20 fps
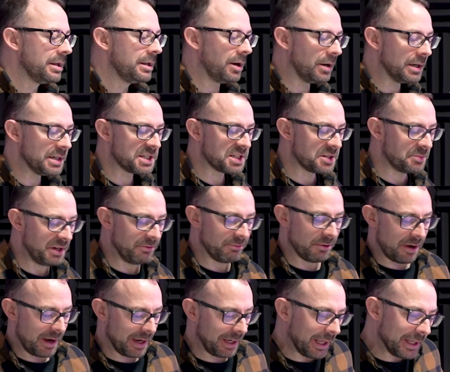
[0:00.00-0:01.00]
Nice to be
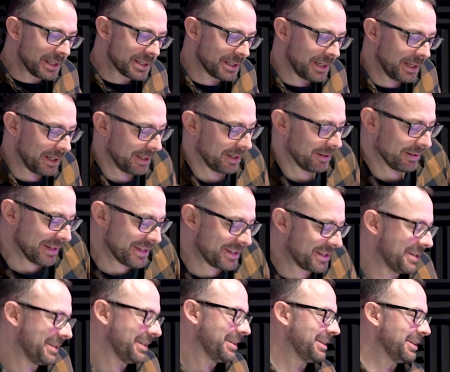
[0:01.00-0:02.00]
right, isn't it? Nice
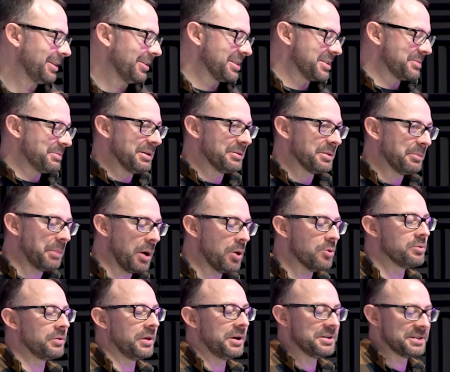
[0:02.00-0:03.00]
to be able to
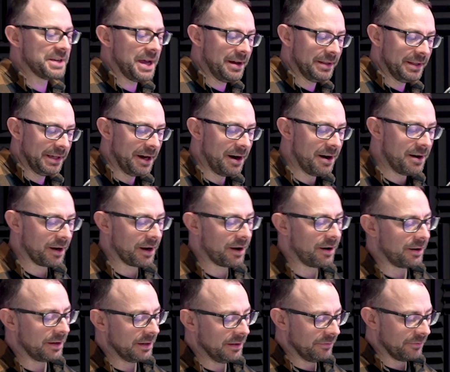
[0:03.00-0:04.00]
pull those out of the
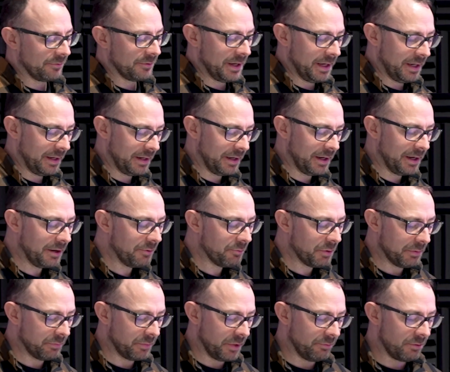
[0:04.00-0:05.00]
archive
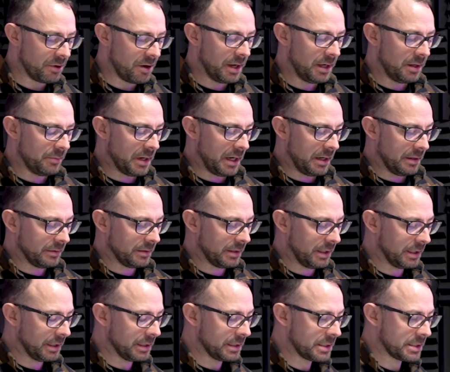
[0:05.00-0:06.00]
when we're right about
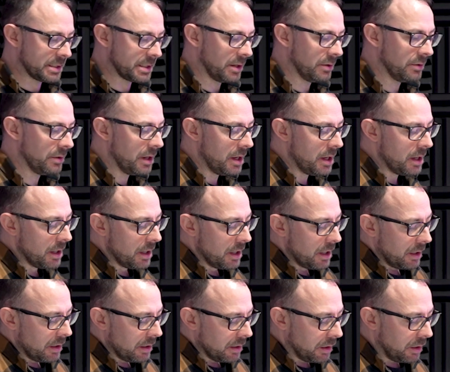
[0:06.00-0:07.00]
things. So
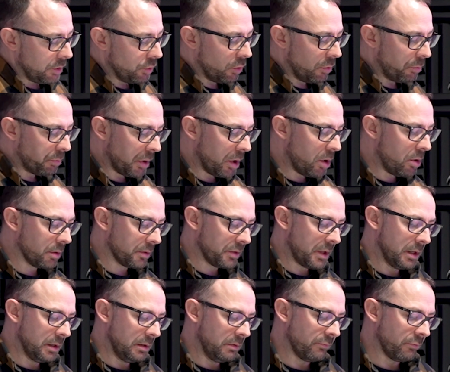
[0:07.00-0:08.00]
your blog
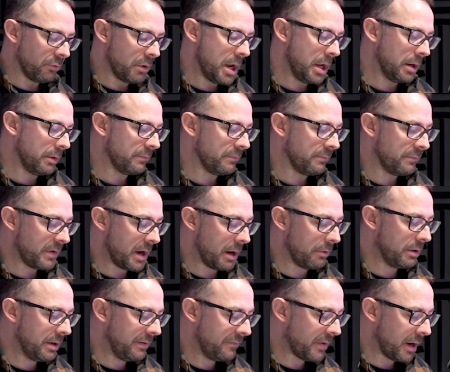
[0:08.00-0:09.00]
that you've written,
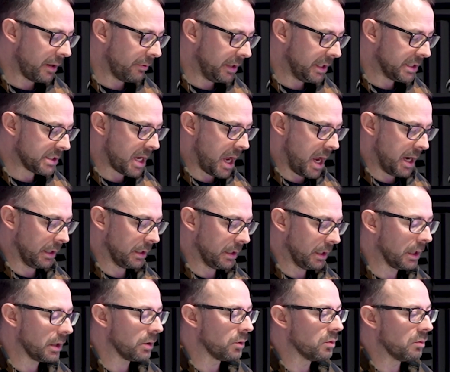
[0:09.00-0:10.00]
very, very
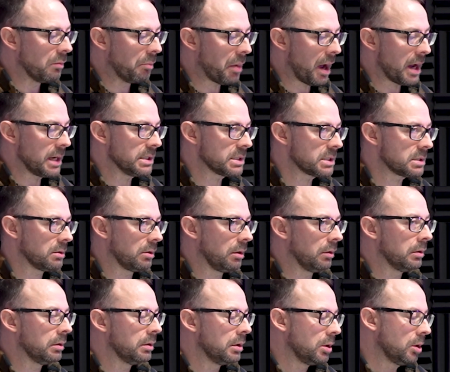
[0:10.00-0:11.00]
technical based
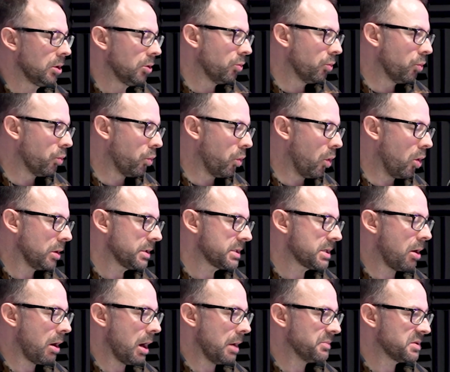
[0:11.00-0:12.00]
on what
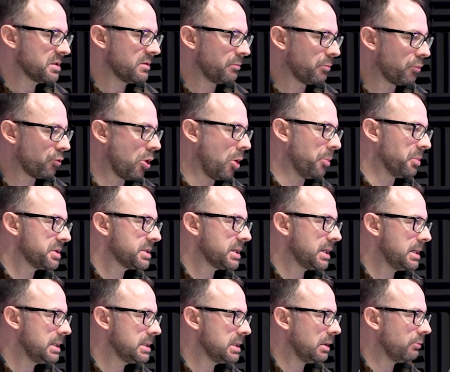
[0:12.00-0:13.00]
types of
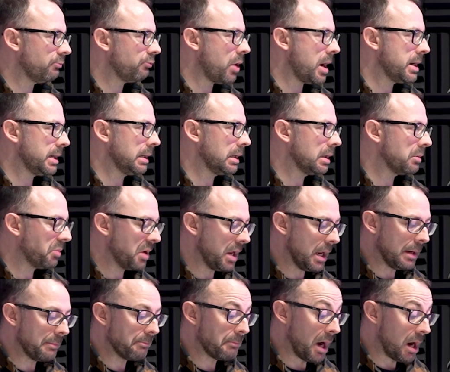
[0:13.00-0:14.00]
properties in Reading are
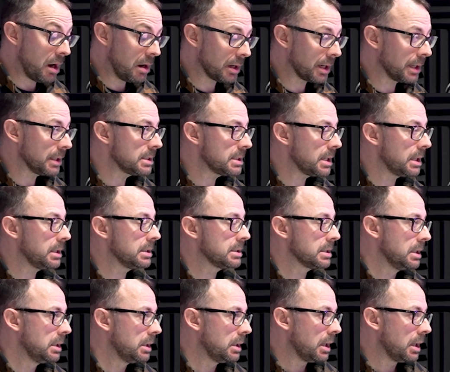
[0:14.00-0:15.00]
being marketed
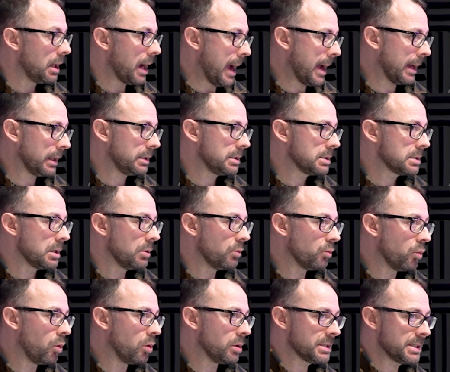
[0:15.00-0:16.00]
and
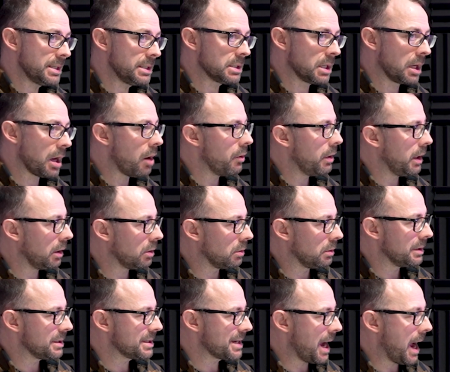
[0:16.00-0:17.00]
what is going
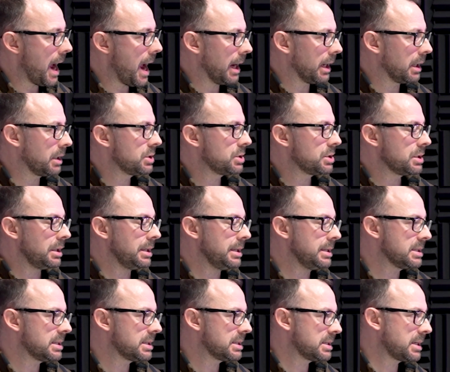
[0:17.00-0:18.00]
on to actually
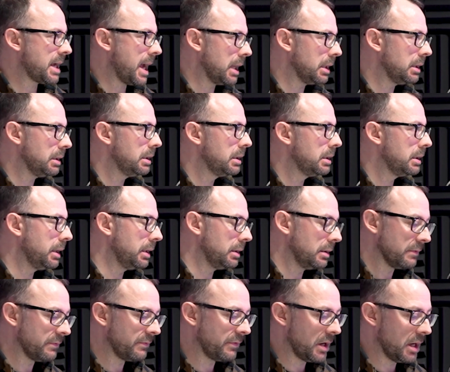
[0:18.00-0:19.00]
sell in
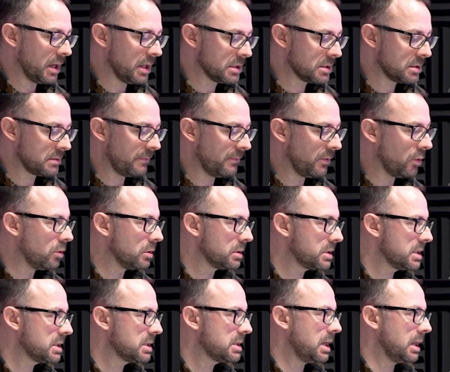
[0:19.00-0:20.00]
the first 4
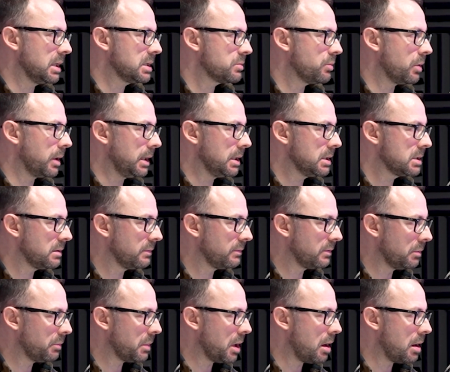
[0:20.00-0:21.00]
to 6 weeks of
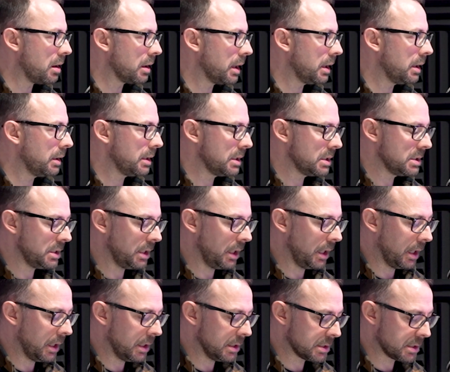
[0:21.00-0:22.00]
the market this
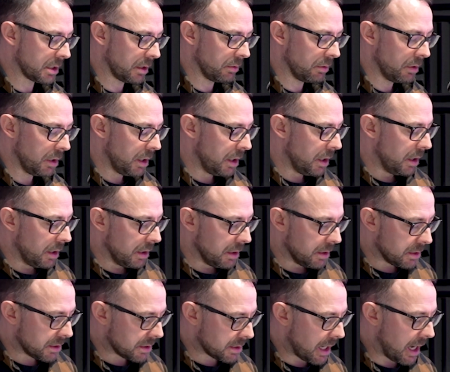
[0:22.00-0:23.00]
year. So
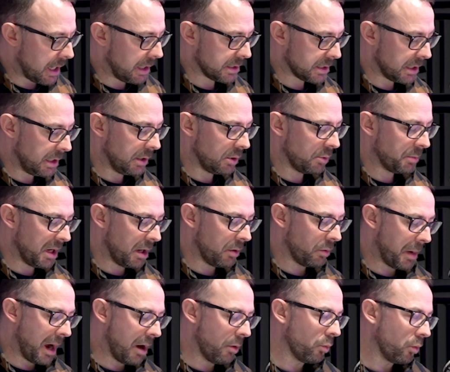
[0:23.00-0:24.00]
tell us a little bit
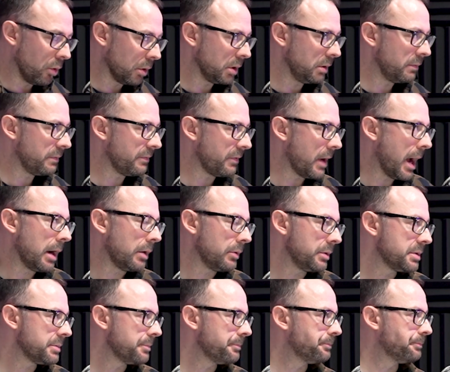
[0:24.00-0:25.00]
about what you
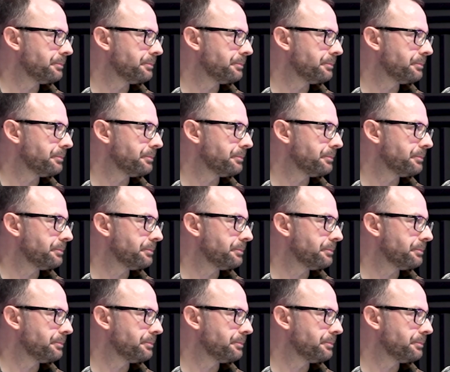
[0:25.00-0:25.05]
found.